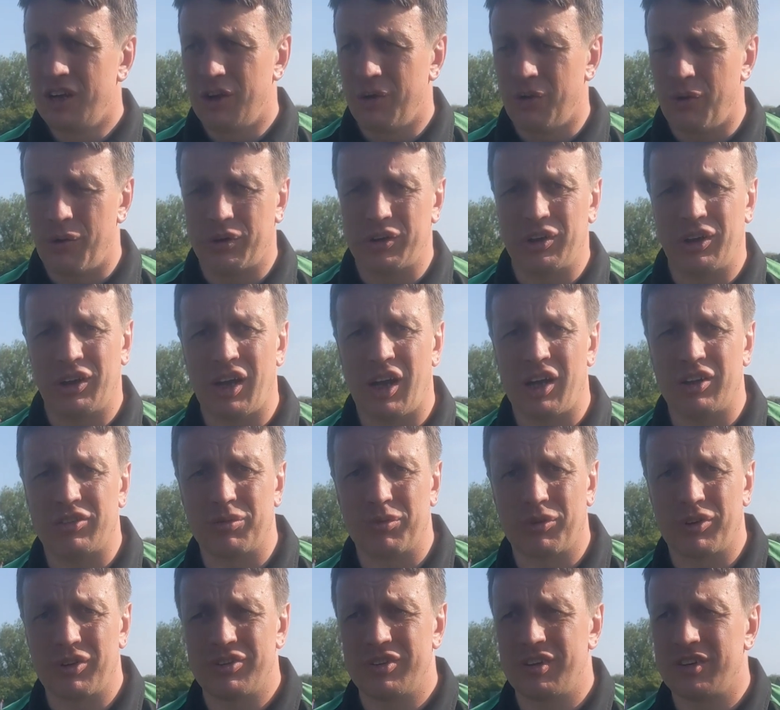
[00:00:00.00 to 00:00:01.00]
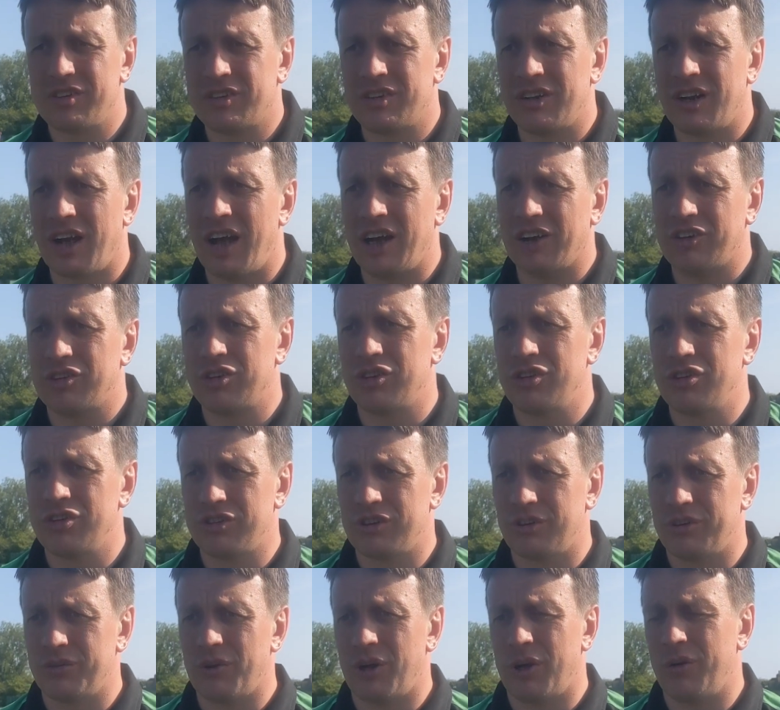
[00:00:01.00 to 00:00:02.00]
where we can get some consistent
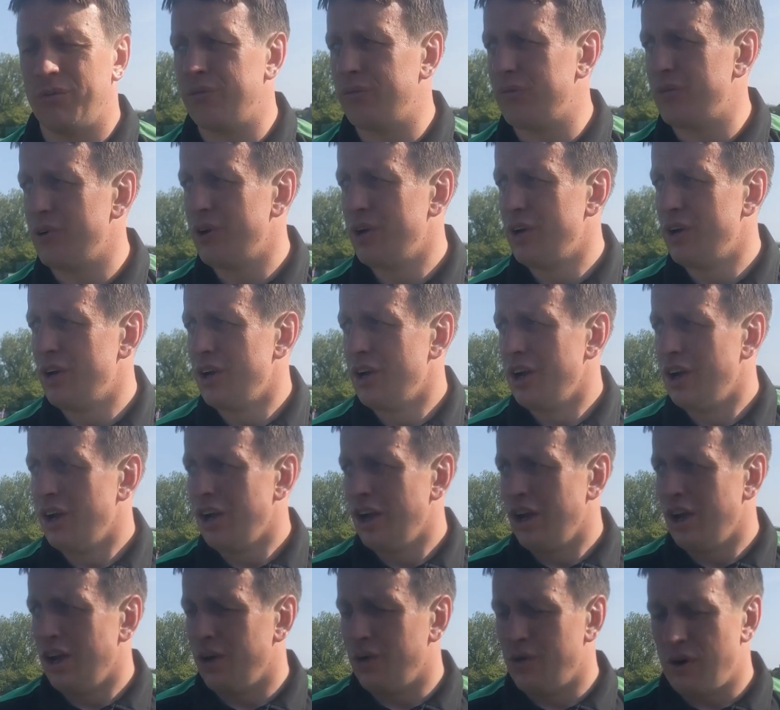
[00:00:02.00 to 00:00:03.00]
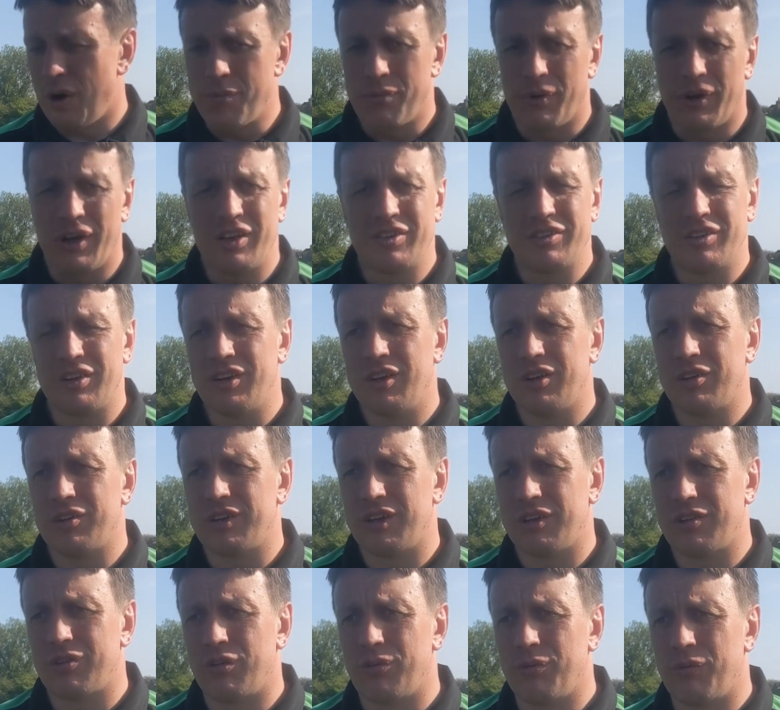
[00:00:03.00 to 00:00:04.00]
actions, and we're embracing
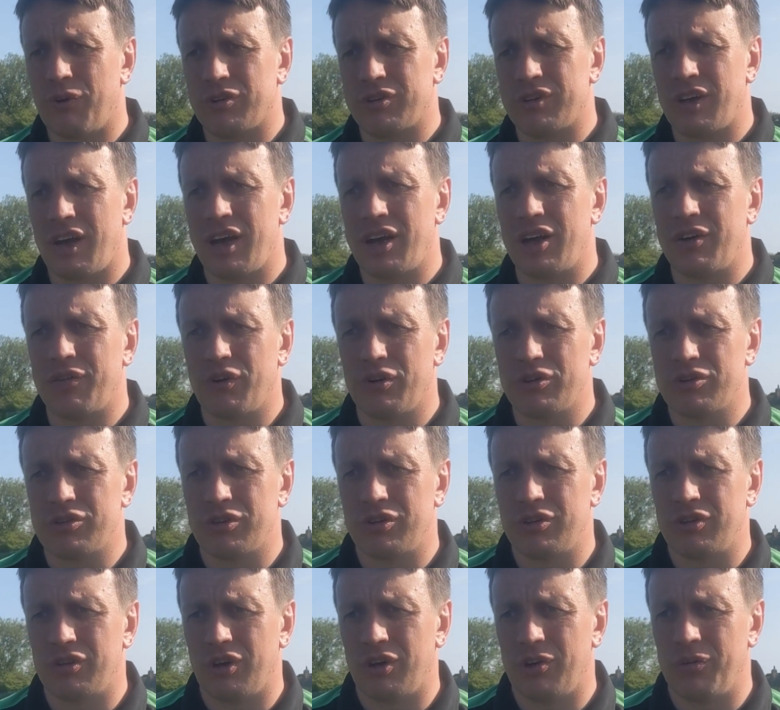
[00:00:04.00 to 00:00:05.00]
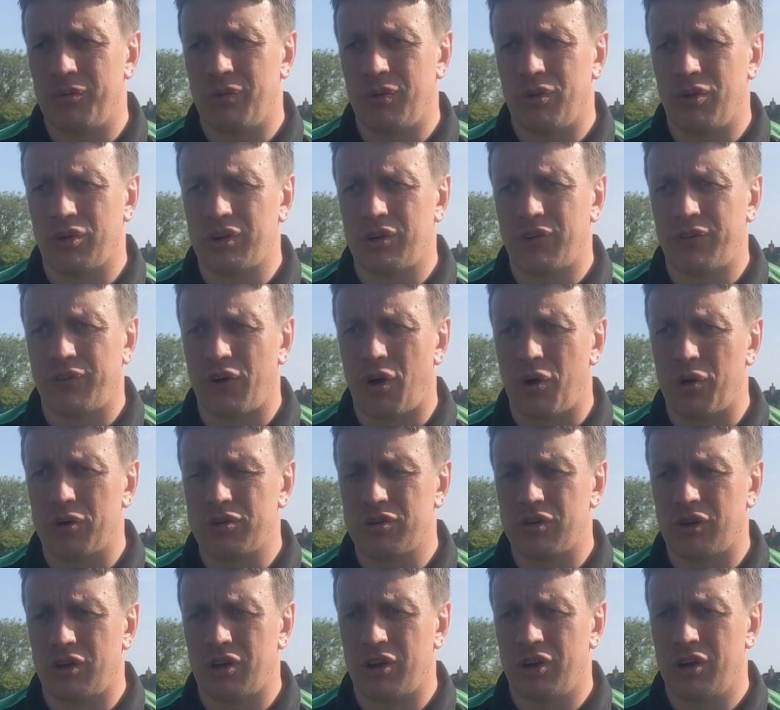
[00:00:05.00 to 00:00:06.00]
this run what's ahead of us, and we're looking forward
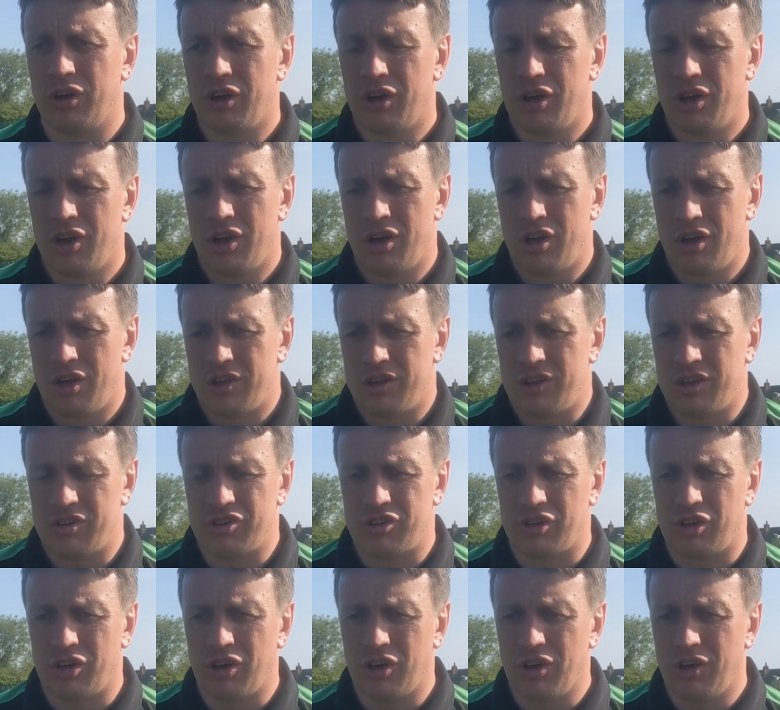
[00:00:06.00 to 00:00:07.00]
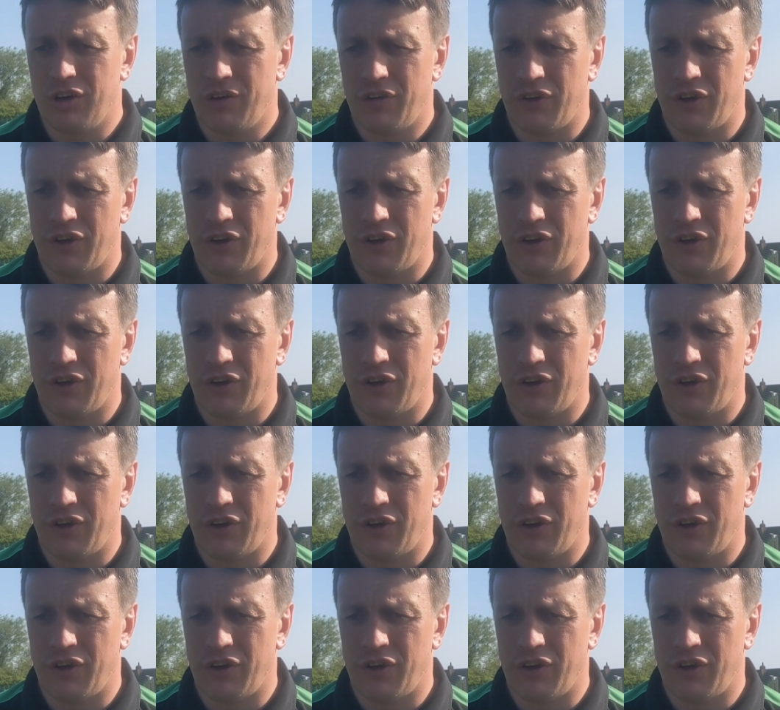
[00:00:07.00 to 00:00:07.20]
to this year.